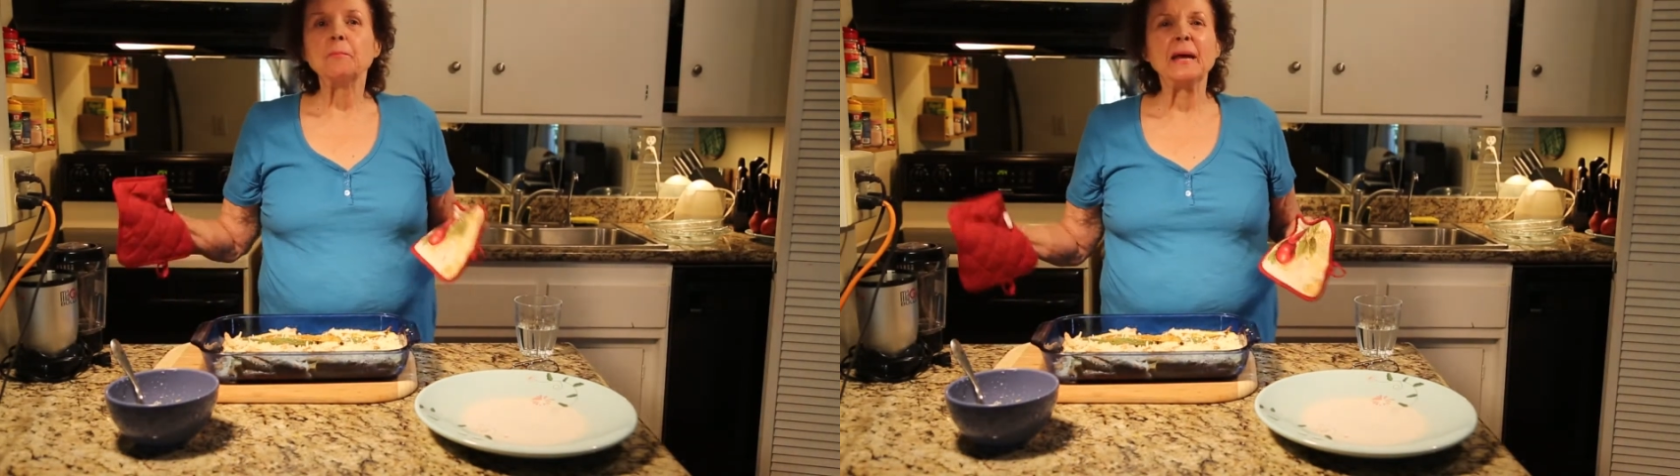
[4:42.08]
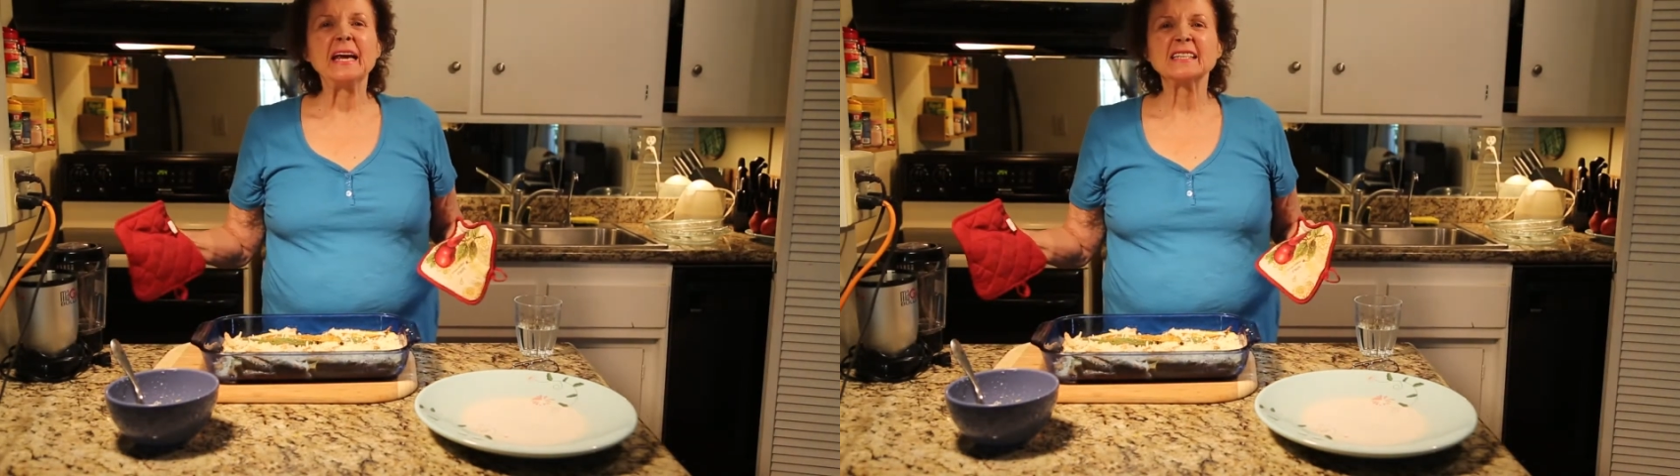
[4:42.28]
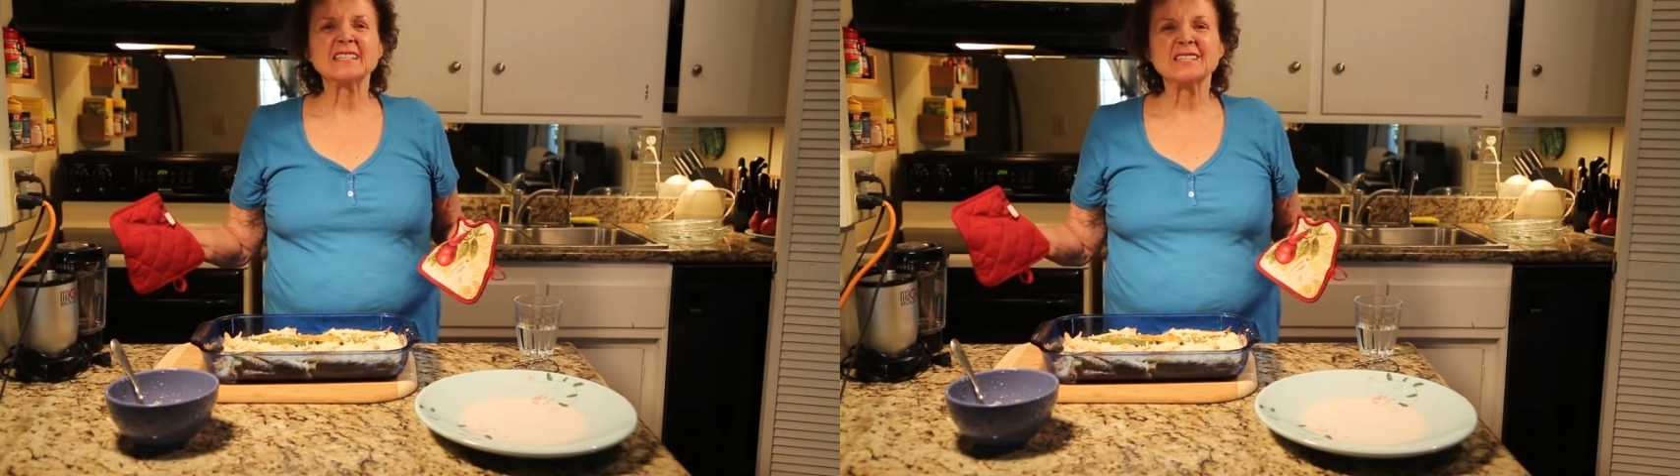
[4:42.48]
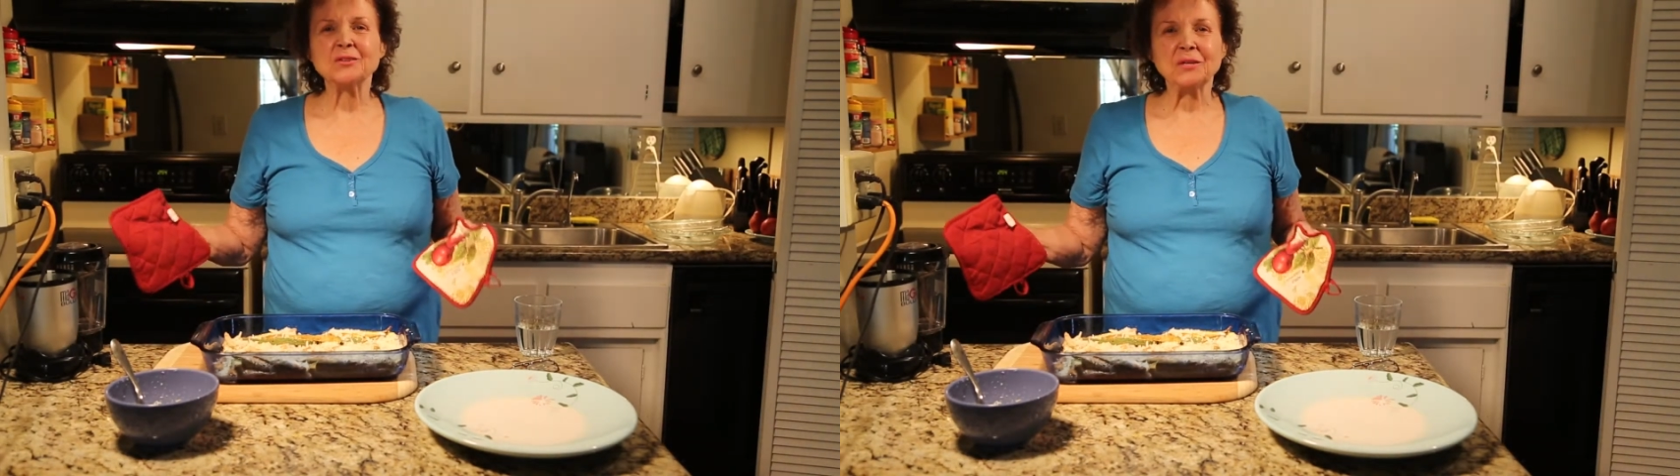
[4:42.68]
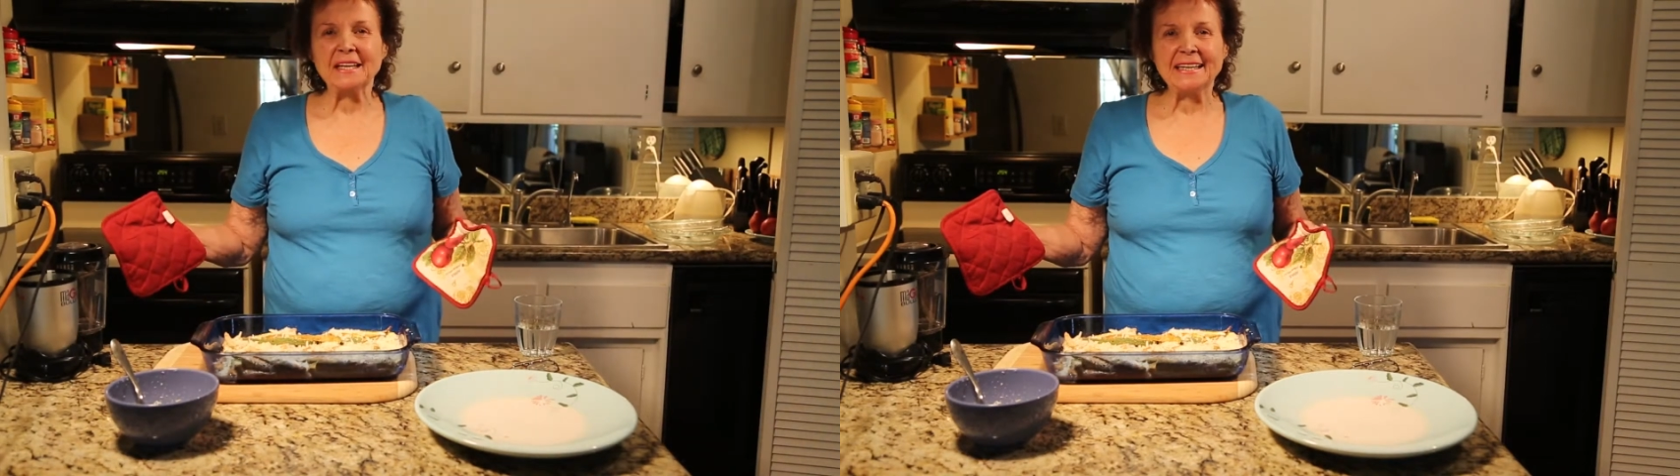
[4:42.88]
baked
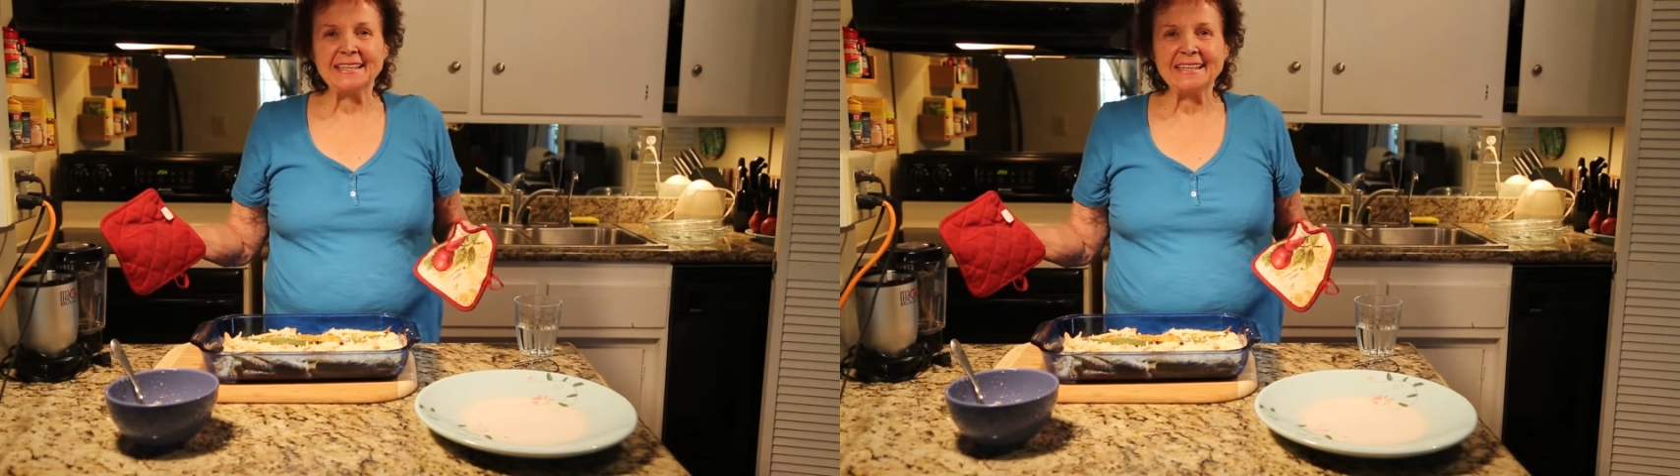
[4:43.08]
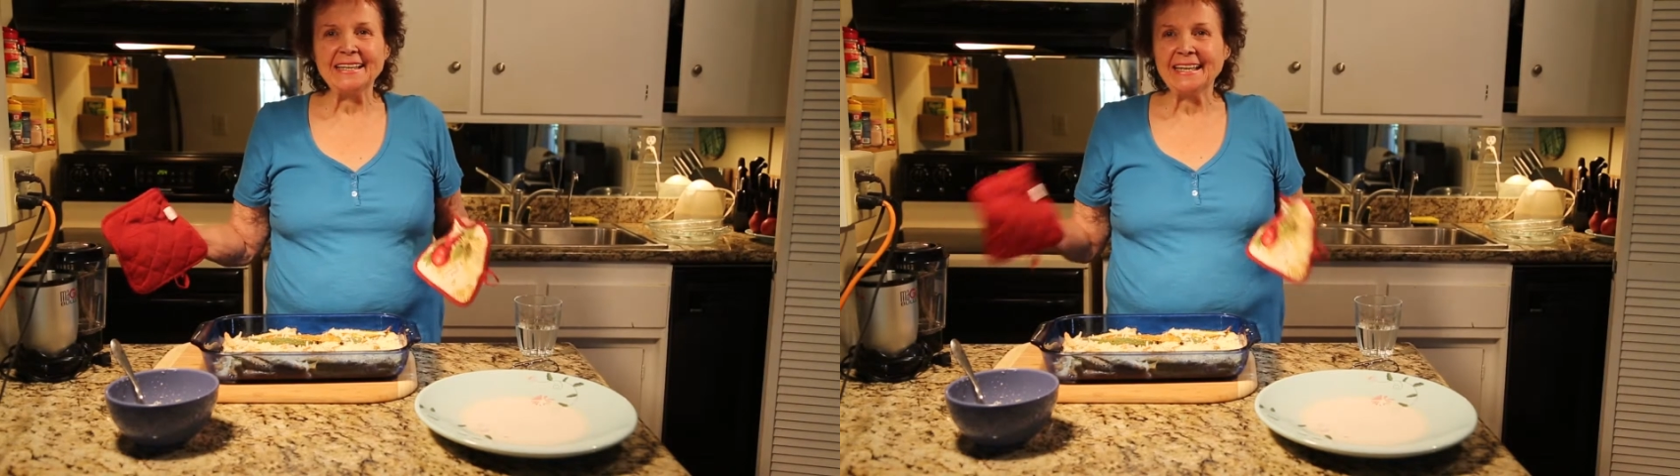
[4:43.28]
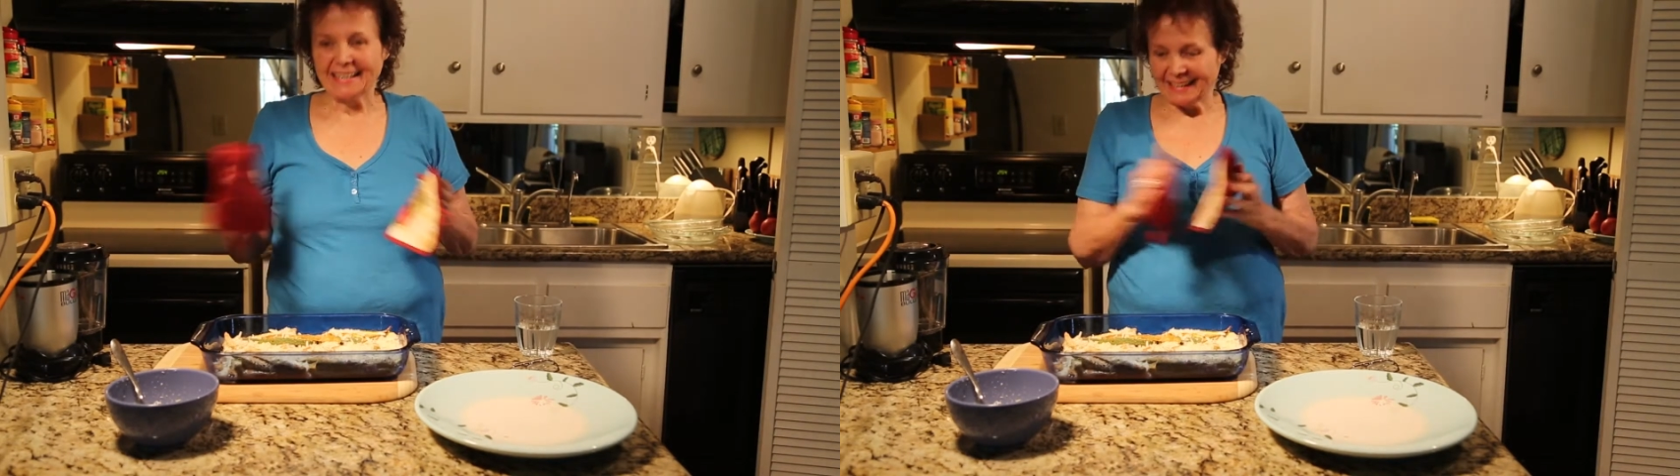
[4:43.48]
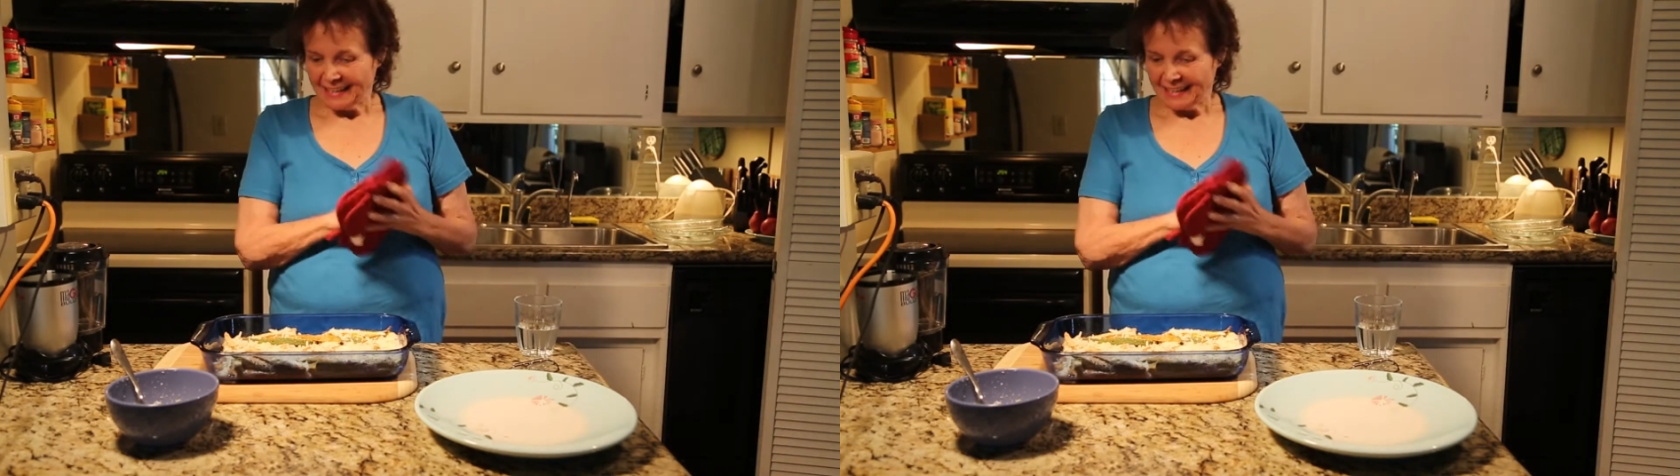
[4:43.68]
zucchini